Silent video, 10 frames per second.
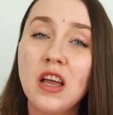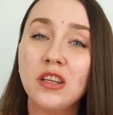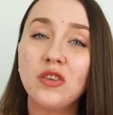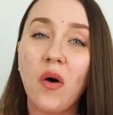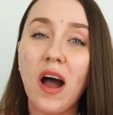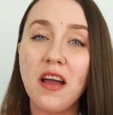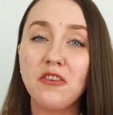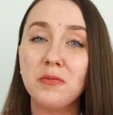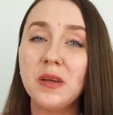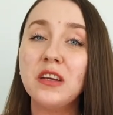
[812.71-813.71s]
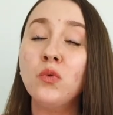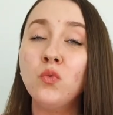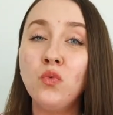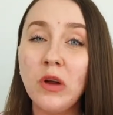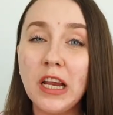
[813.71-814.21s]
So I have
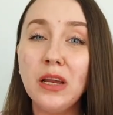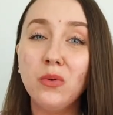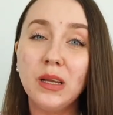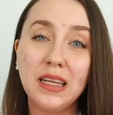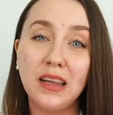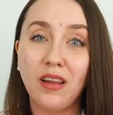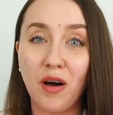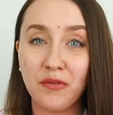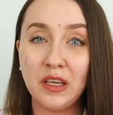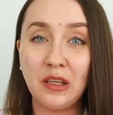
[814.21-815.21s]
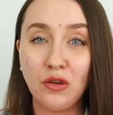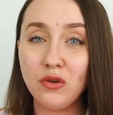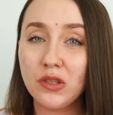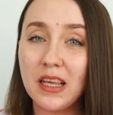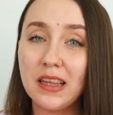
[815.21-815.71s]
been really loving
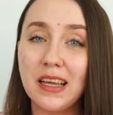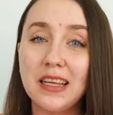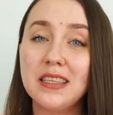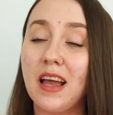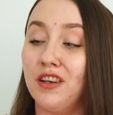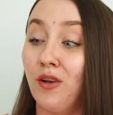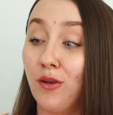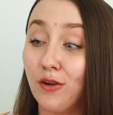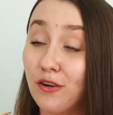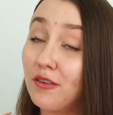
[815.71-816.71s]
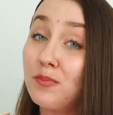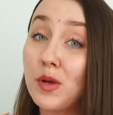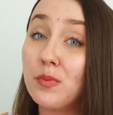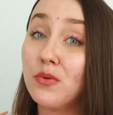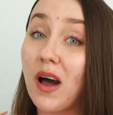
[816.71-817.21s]
using this, and a lot of
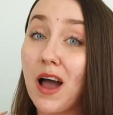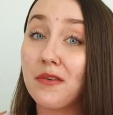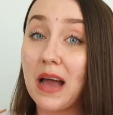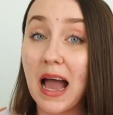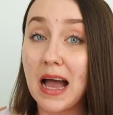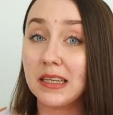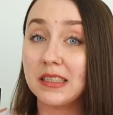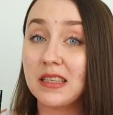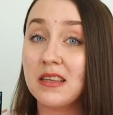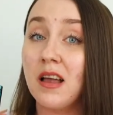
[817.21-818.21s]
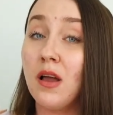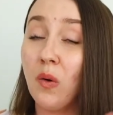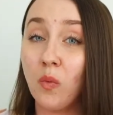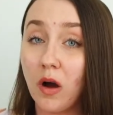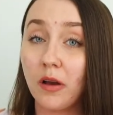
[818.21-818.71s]
people have asked
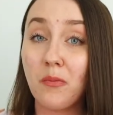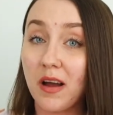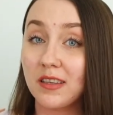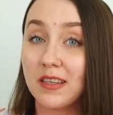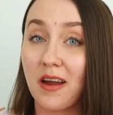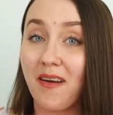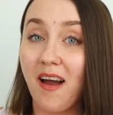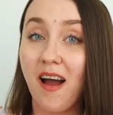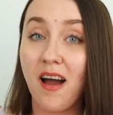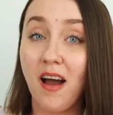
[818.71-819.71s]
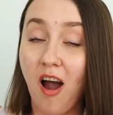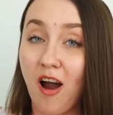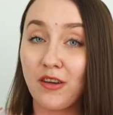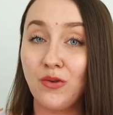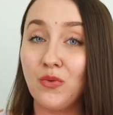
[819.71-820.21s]
what mascara
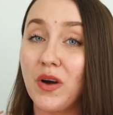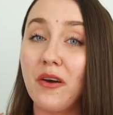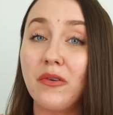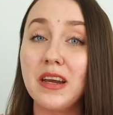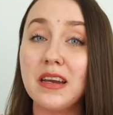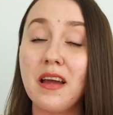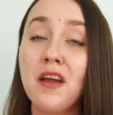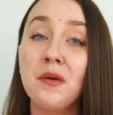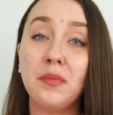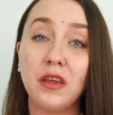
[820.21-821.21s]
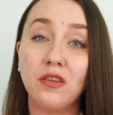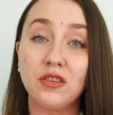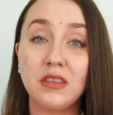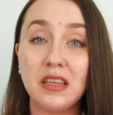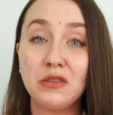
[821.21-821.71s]
are you wearing,
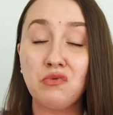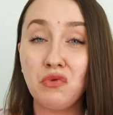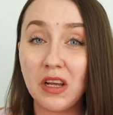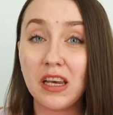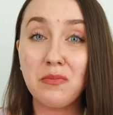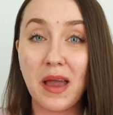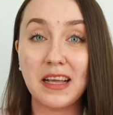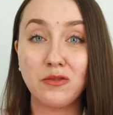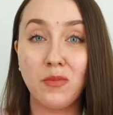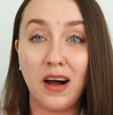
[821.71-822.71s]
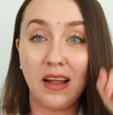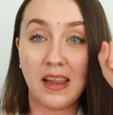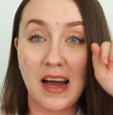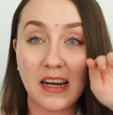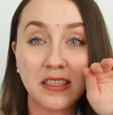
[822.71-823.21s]
because this really makes my
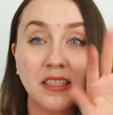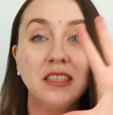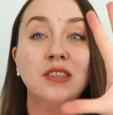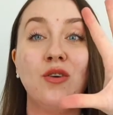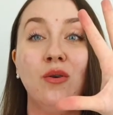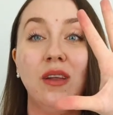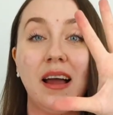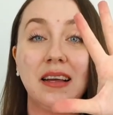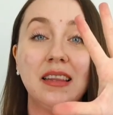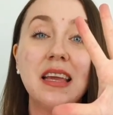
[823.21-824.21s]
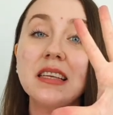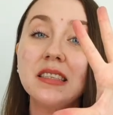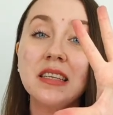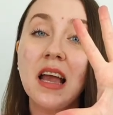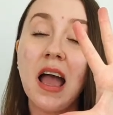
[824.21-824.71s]
lashes go like
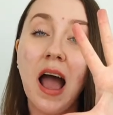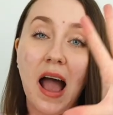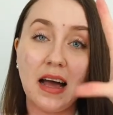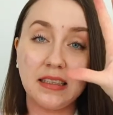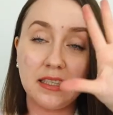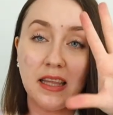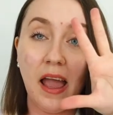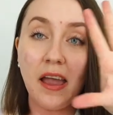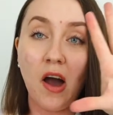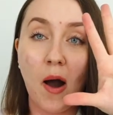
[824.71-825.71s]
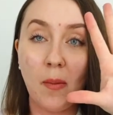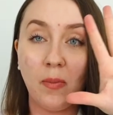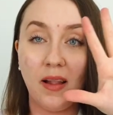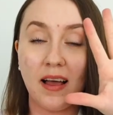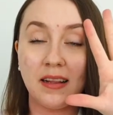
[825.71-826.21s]
this and stay
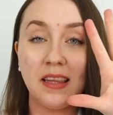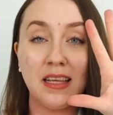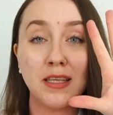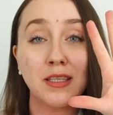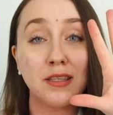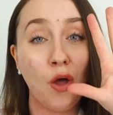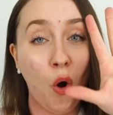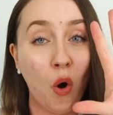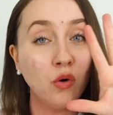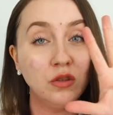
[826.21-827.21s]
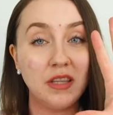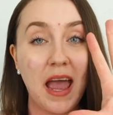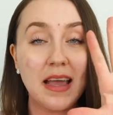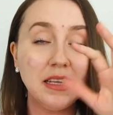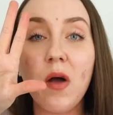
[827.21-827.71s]
up like this the whole
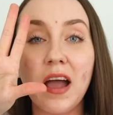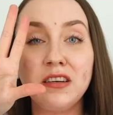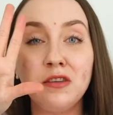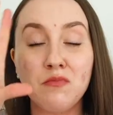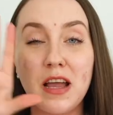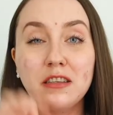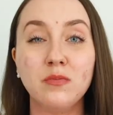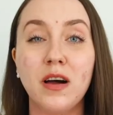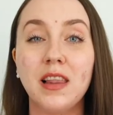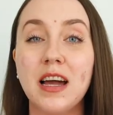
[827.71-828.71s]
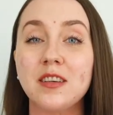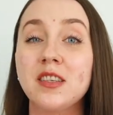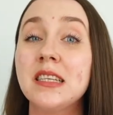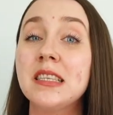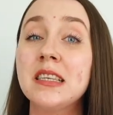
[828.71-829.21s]
day, and it makes my
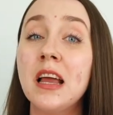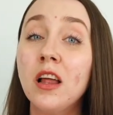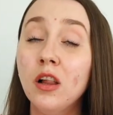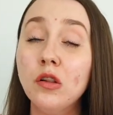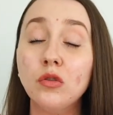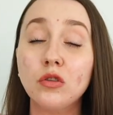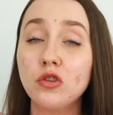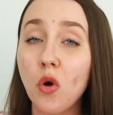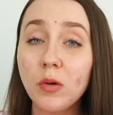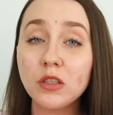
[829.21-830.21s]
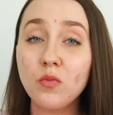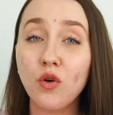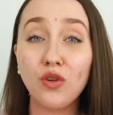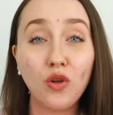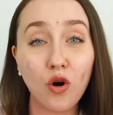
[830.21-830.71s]
lashes look so much
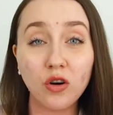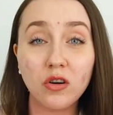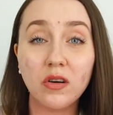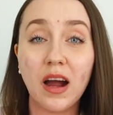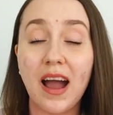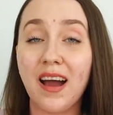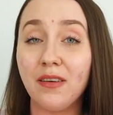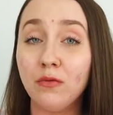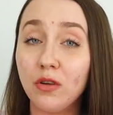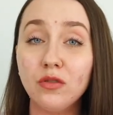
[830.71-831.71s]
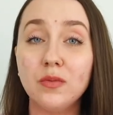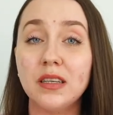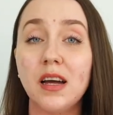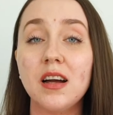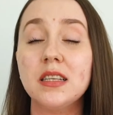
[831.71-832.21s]
more longer and
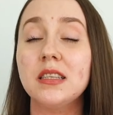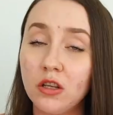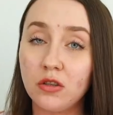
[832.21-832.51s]
voluminized.